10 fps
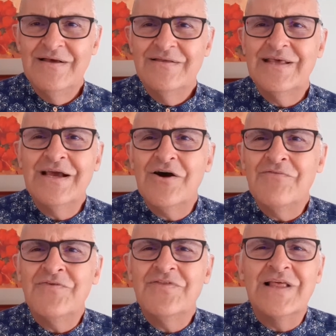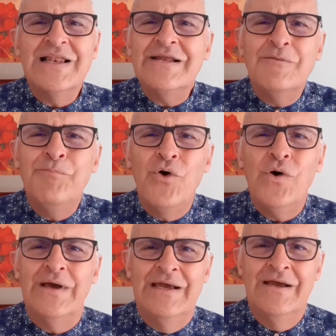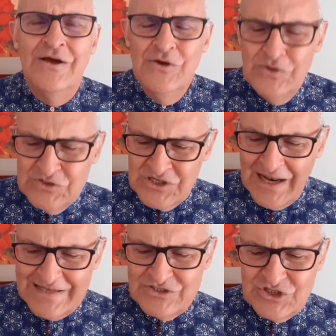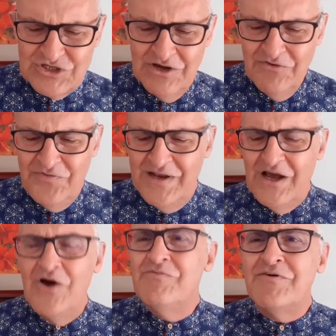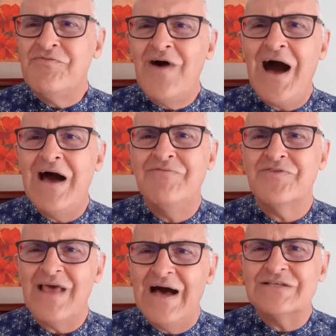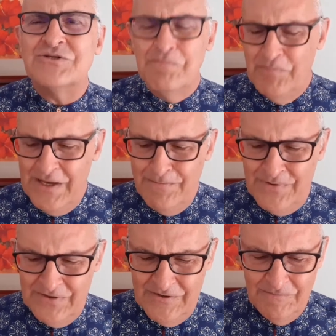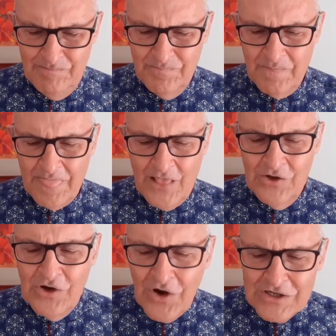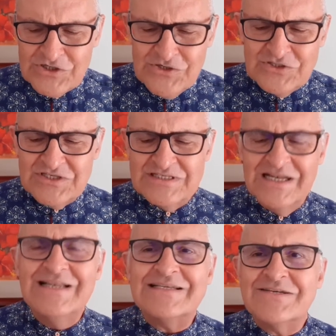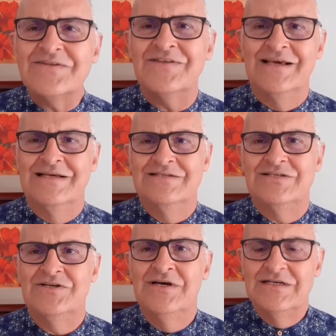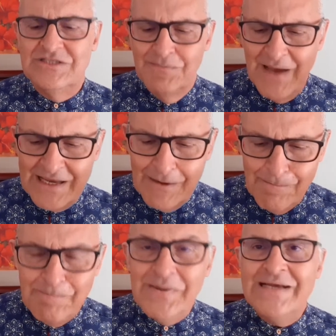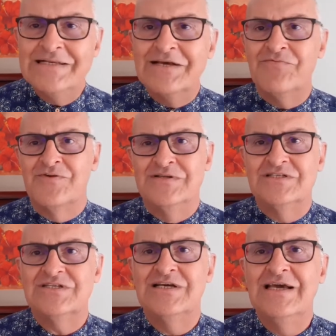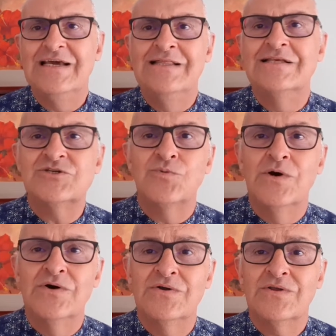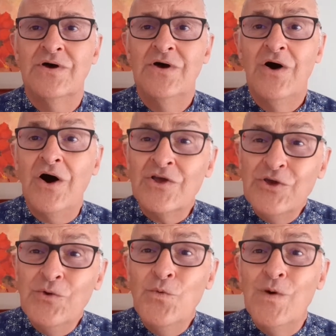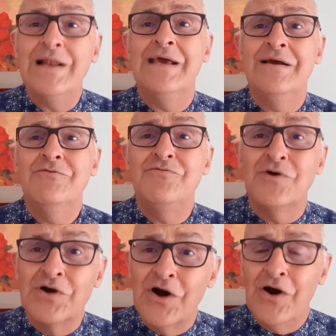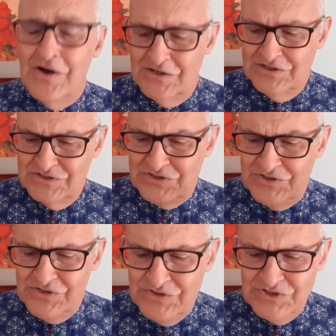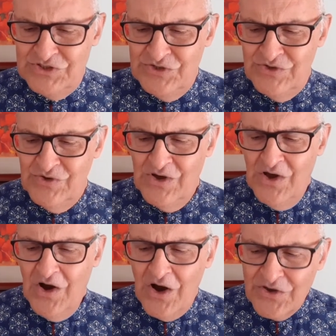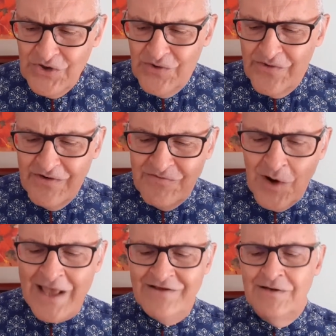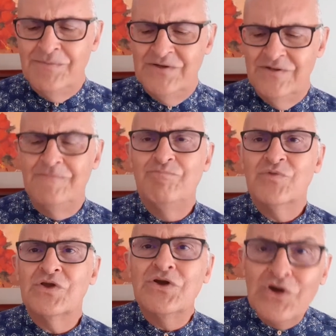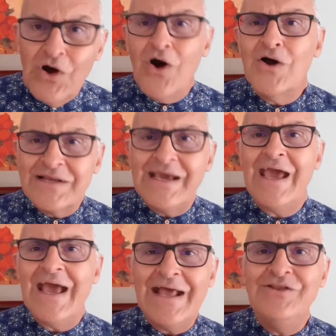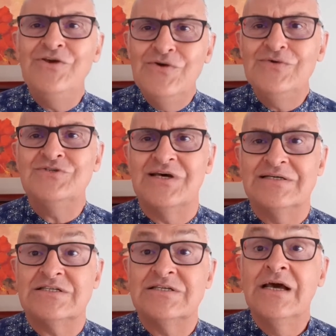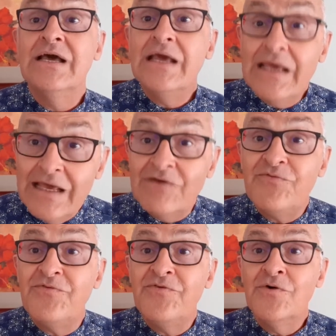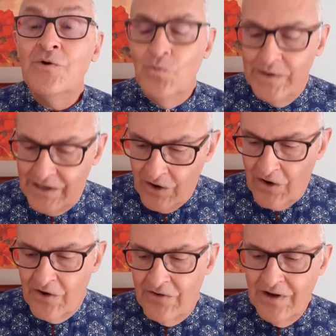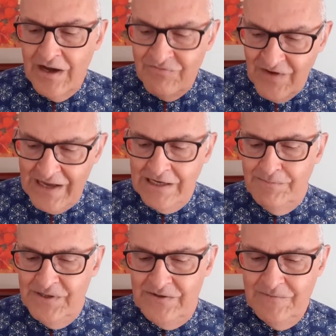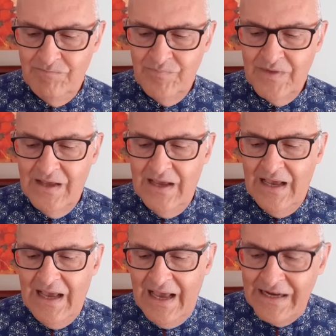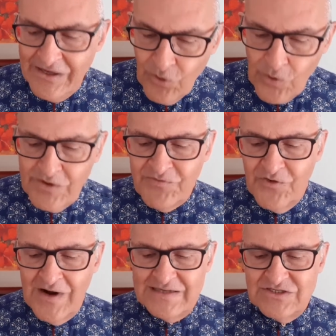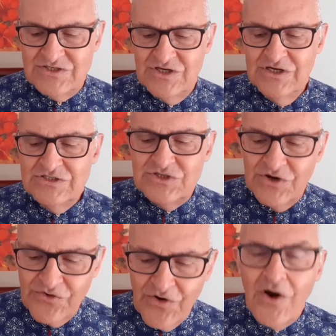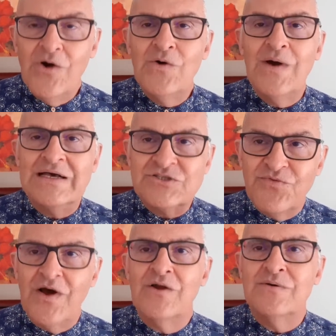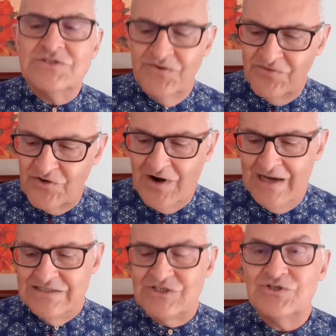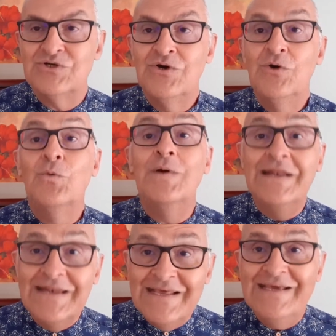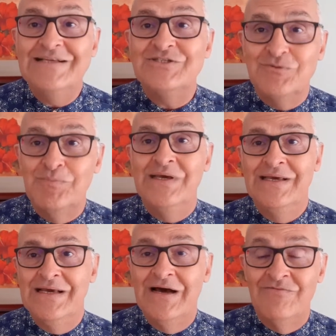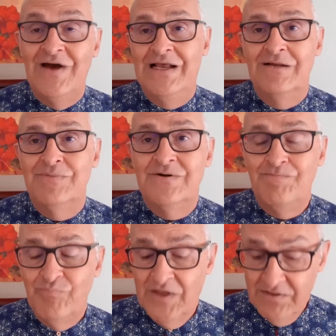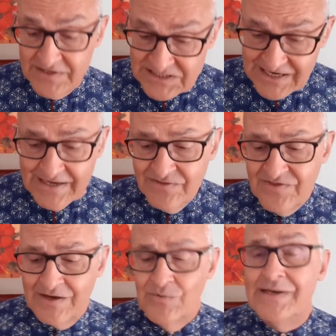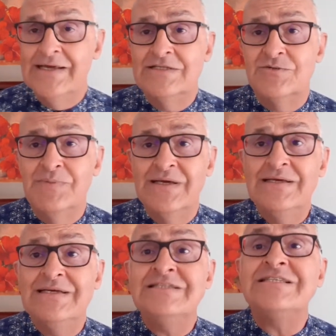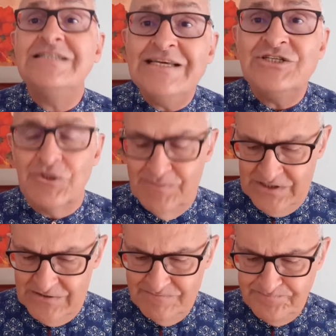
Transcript: Think of the little boy whose lunch fed over 5,000 people. God uses little things to make a big difference in this world. Are you willing for God to use you? Are you available? God can use us if we are available. And in order for us to grow as followers of Christ, we need to be available. The second thing we need to be is teachable.